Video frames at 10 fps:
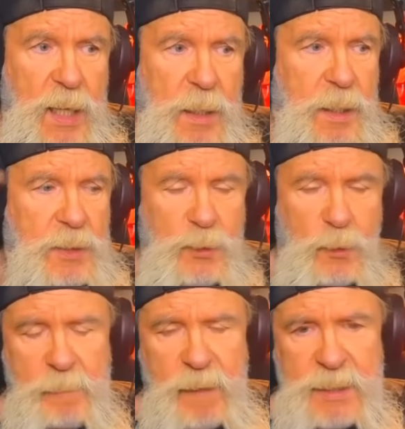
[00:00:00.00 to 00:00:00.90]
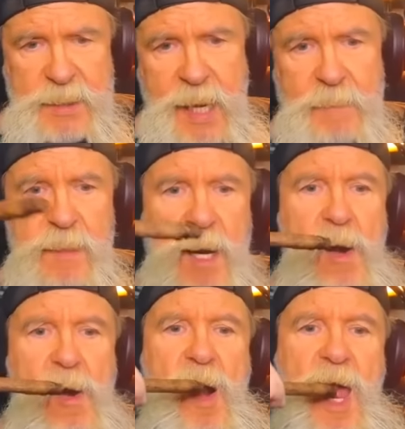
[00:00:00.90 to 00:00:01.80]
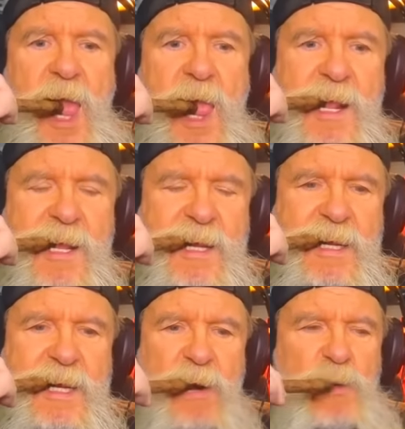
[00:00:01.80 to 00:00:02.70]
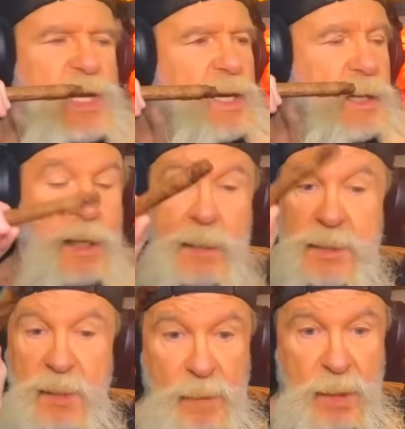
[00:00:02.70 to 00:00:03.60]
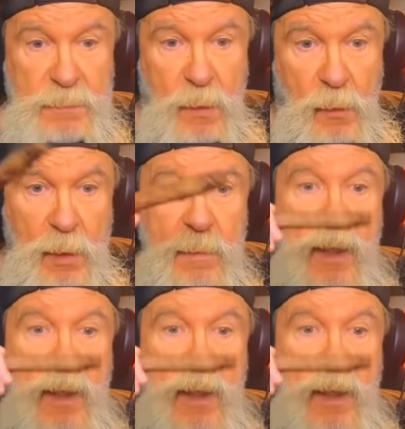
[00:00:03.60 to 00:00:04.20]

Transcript: I enjoyed my time there, and we could have done so much more.